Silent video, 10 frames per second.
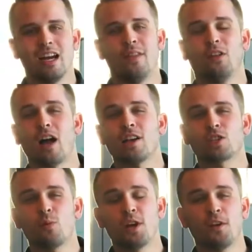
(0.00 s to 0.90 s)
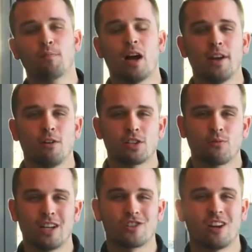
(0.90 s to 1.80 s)
In the last week, you've probably noticed
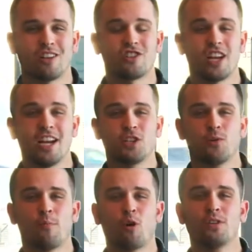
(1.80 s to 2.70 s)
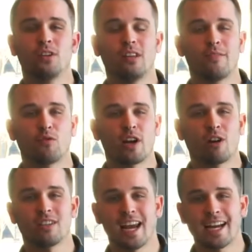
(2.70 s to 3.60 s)
restaurants change to a more delivery
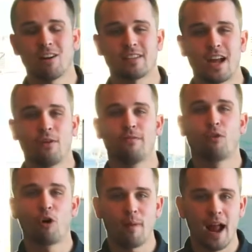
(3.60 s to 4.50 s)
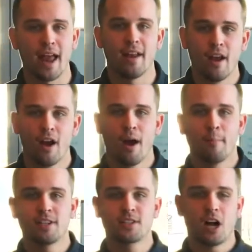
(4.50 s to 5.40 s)
or takeout style format,
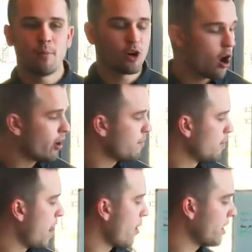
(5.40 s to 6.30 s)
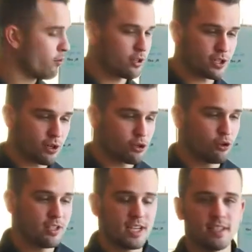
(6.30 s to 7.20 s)
but some are already preparing for the social
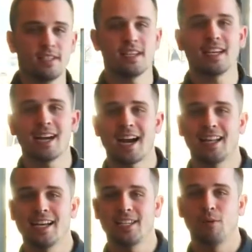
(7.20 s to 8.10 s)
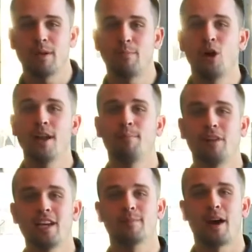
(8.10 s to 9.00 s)
distancing guidelines that will be put in
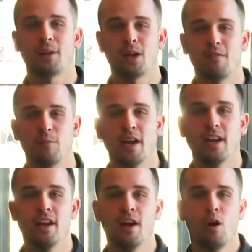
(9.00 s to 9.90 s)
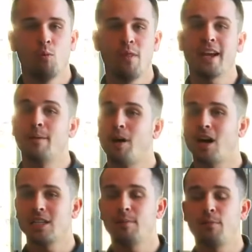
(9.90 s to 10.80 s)
place by the government when they can
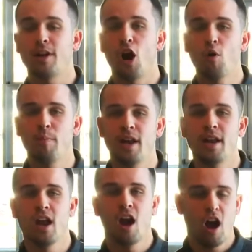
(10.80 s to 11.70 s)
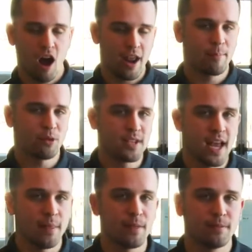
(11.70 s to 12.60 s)
possibly reopen on April 10th.